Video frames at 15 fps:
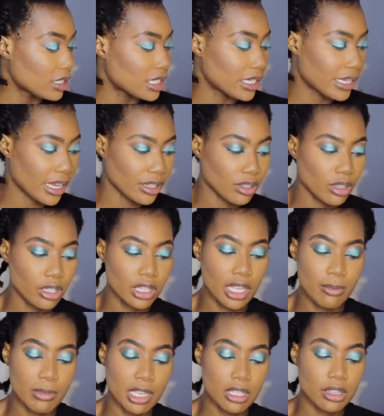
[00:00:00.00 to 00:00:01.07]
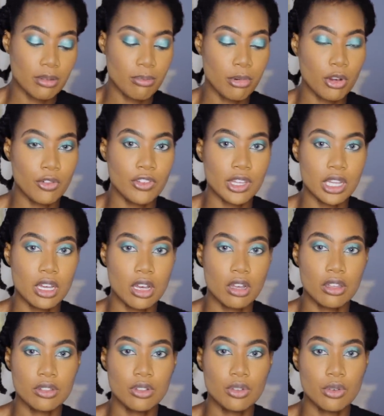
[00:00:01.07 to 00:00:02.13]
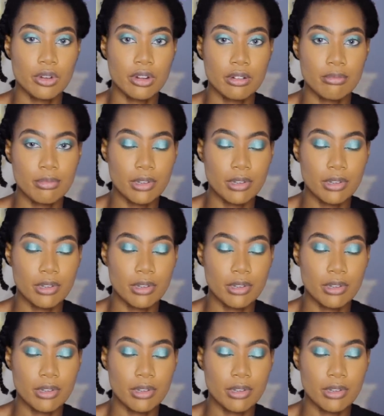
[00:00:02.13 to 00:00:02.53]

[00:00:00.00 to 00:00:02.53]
together they make the perfect contour,